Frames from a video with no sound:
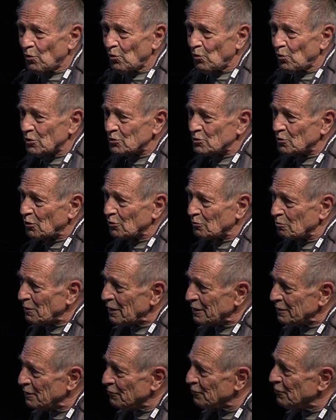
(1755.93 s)
was what
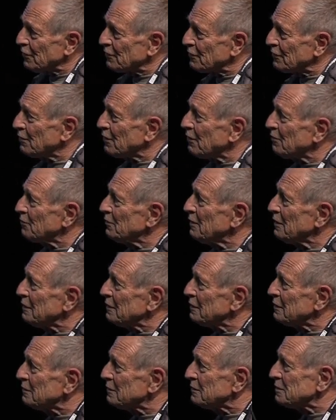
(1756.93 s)
made the photograph really
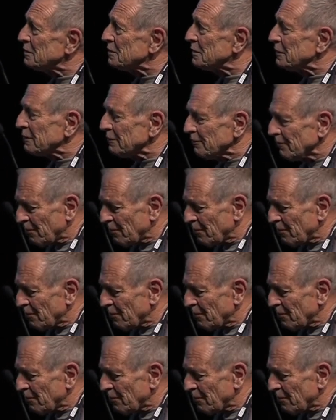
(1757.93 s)
interesting.